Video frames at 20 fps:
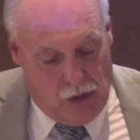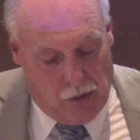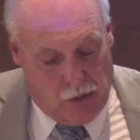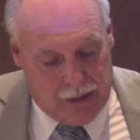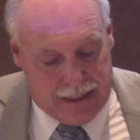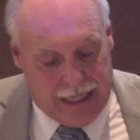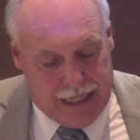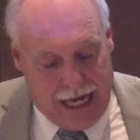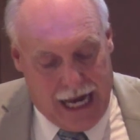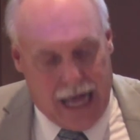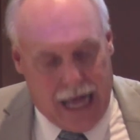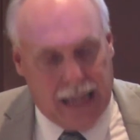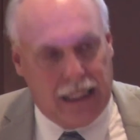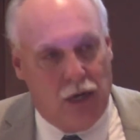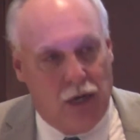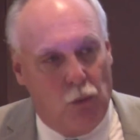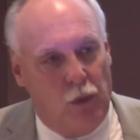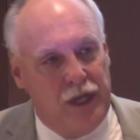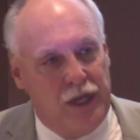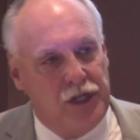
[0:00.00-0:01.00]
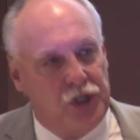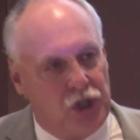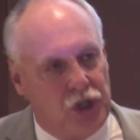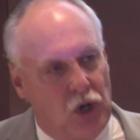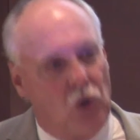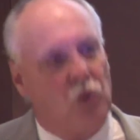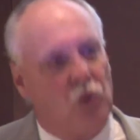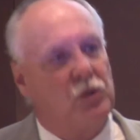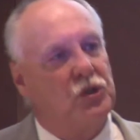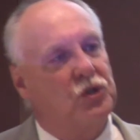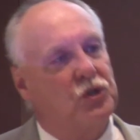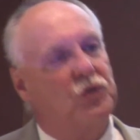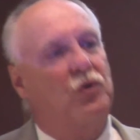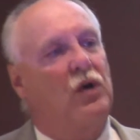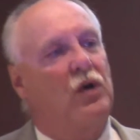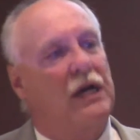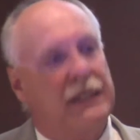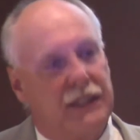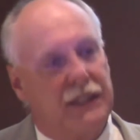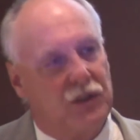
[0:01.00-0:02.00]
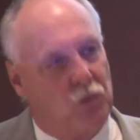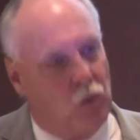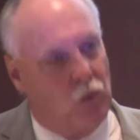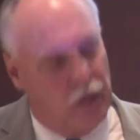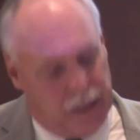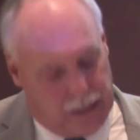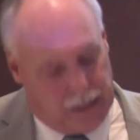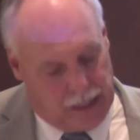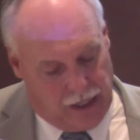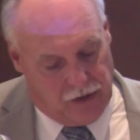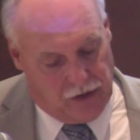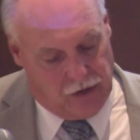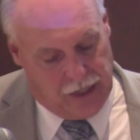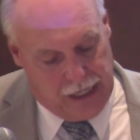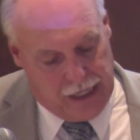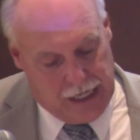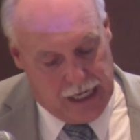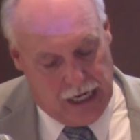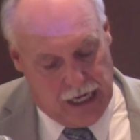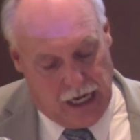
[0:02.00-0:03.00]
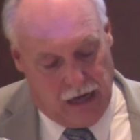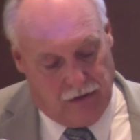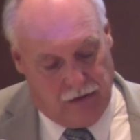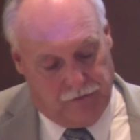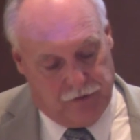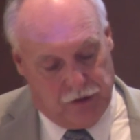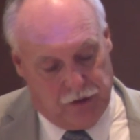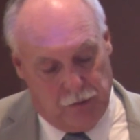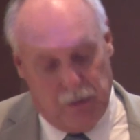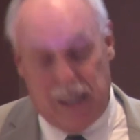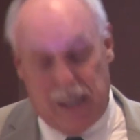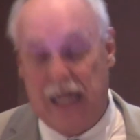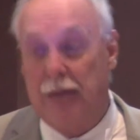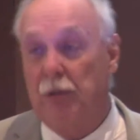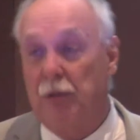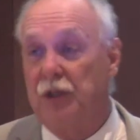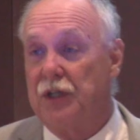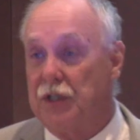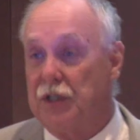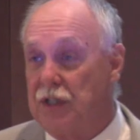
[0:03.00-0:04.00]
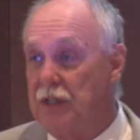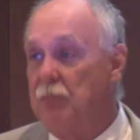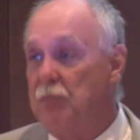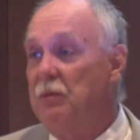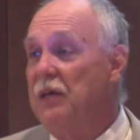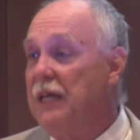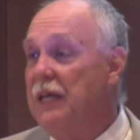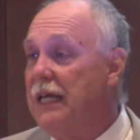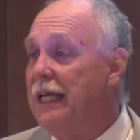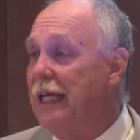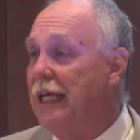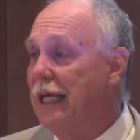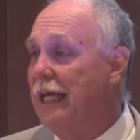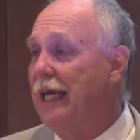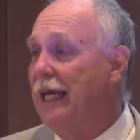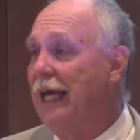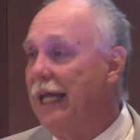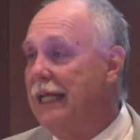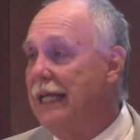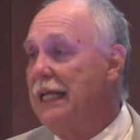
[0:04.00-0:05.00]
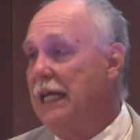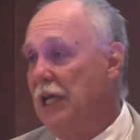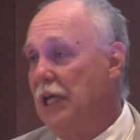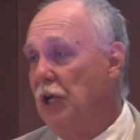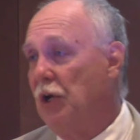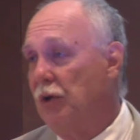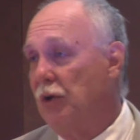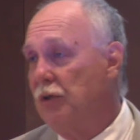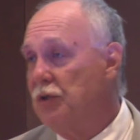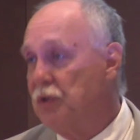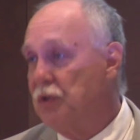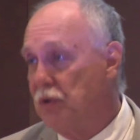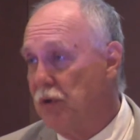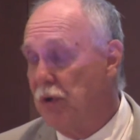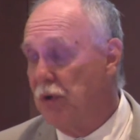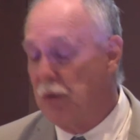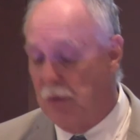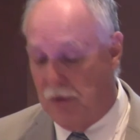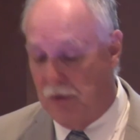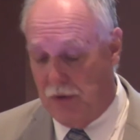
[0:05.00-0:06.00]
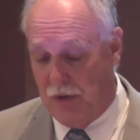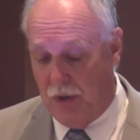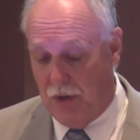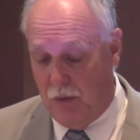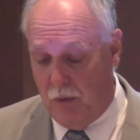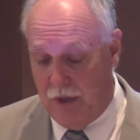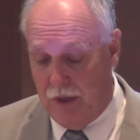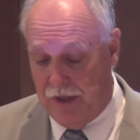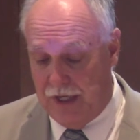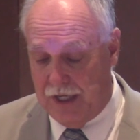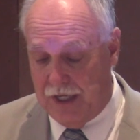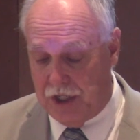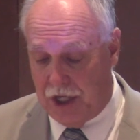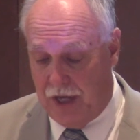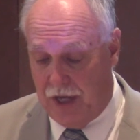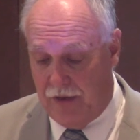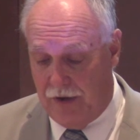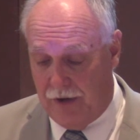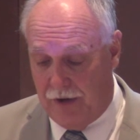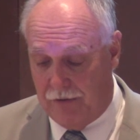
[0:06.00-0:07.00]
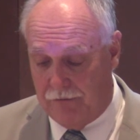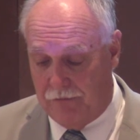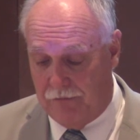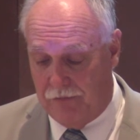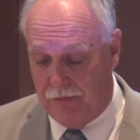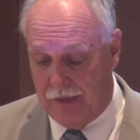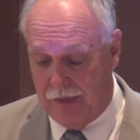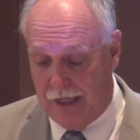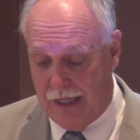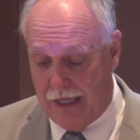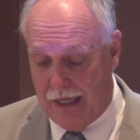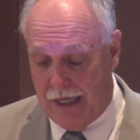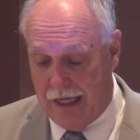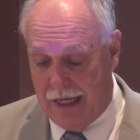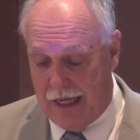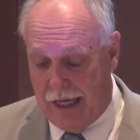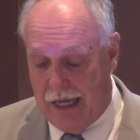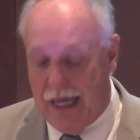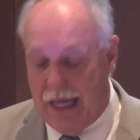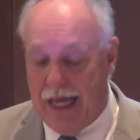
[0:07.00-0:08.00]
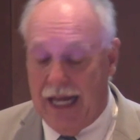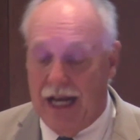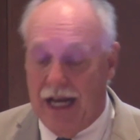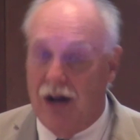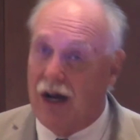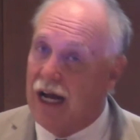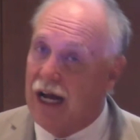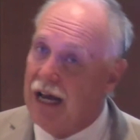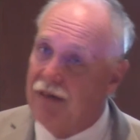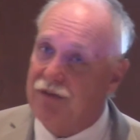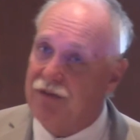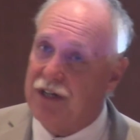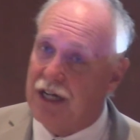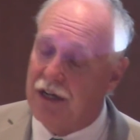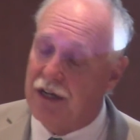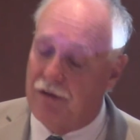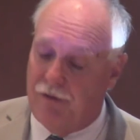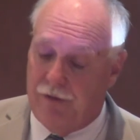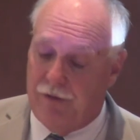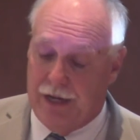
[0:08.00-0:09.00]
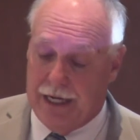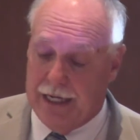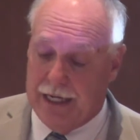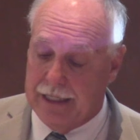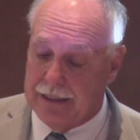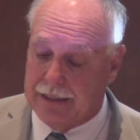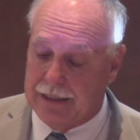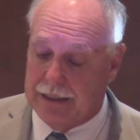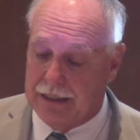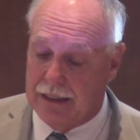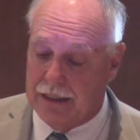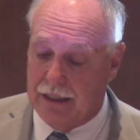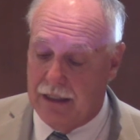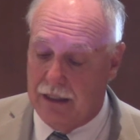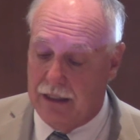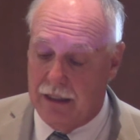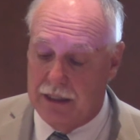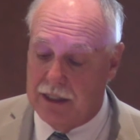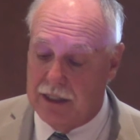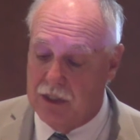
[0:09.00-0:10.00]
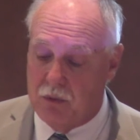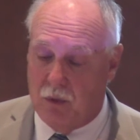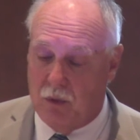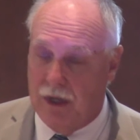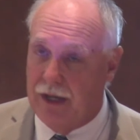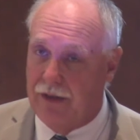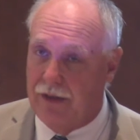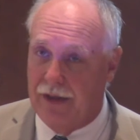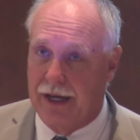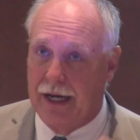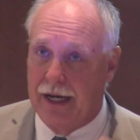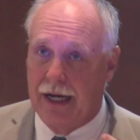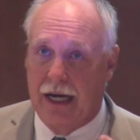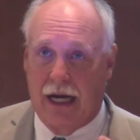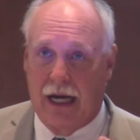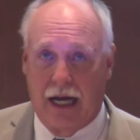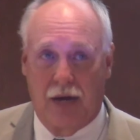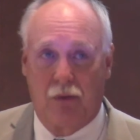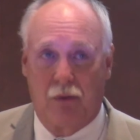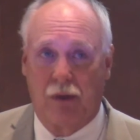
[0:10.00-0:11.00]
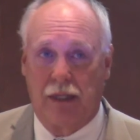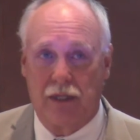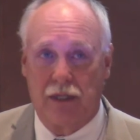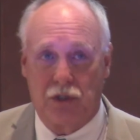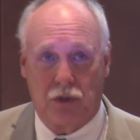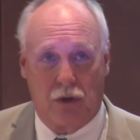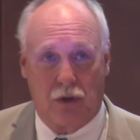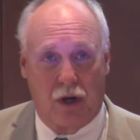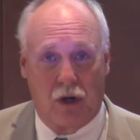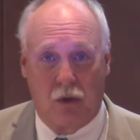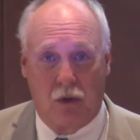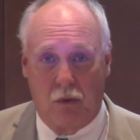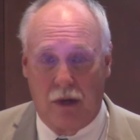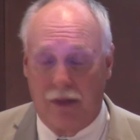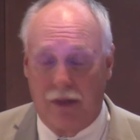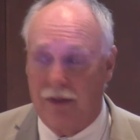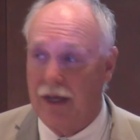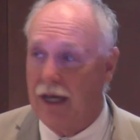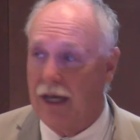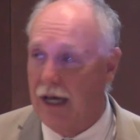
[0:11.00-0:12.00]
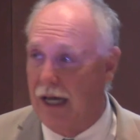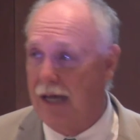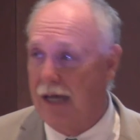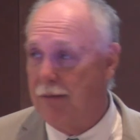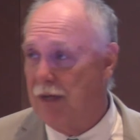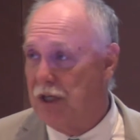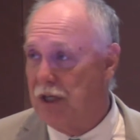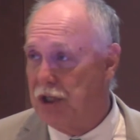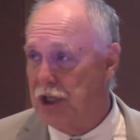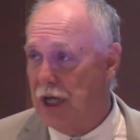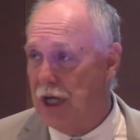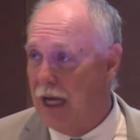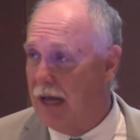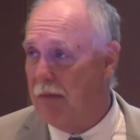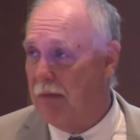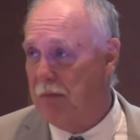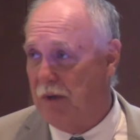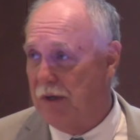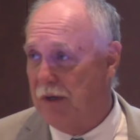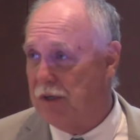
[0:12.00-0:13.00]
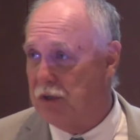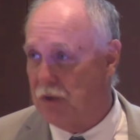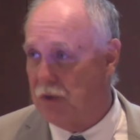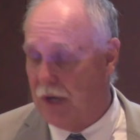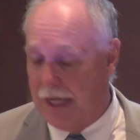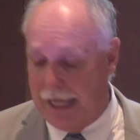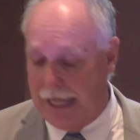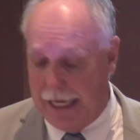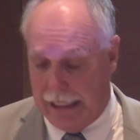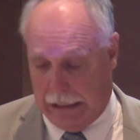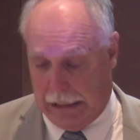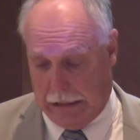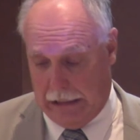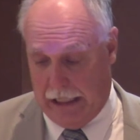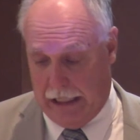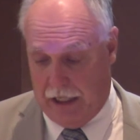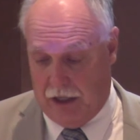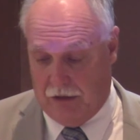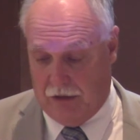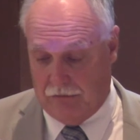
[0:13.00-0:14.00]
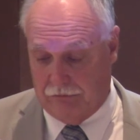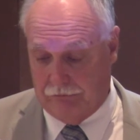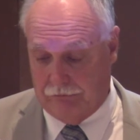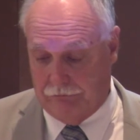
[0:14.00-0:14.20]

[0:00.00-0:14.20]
We're saying that we don't trust one another enough to be able to speak and hear the truth with each other. Now, I have to confess, this is one thing I really struggle with. I am a champion triangulator.